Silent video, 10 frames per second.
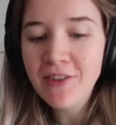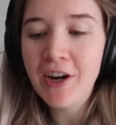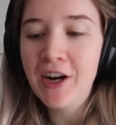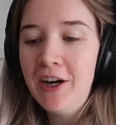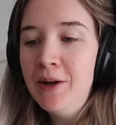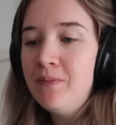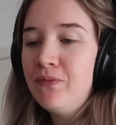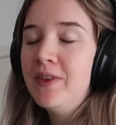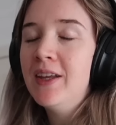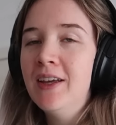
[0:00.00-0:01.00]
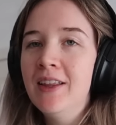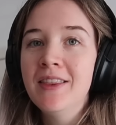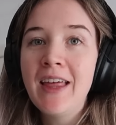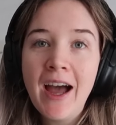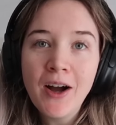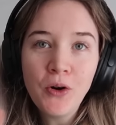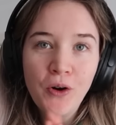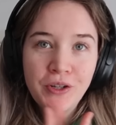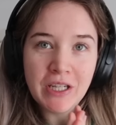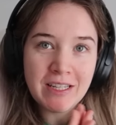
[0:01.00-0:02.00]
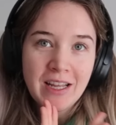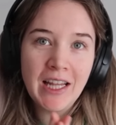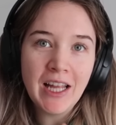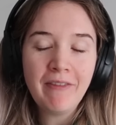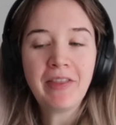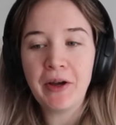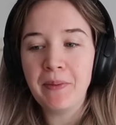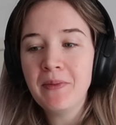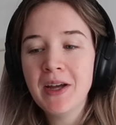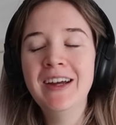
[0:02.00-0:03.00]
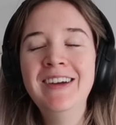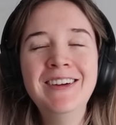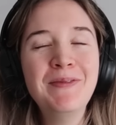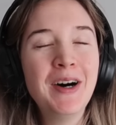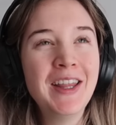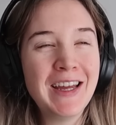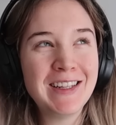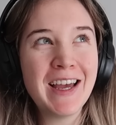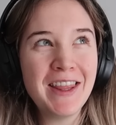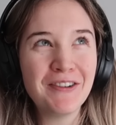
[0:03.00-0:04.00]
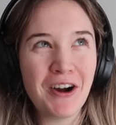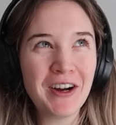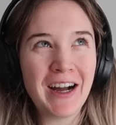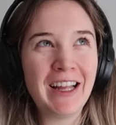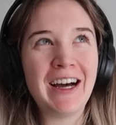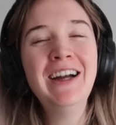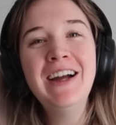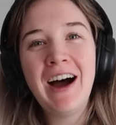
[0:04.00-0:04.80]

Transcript: though, they are gorgeous, I love them, but they said the wrong color.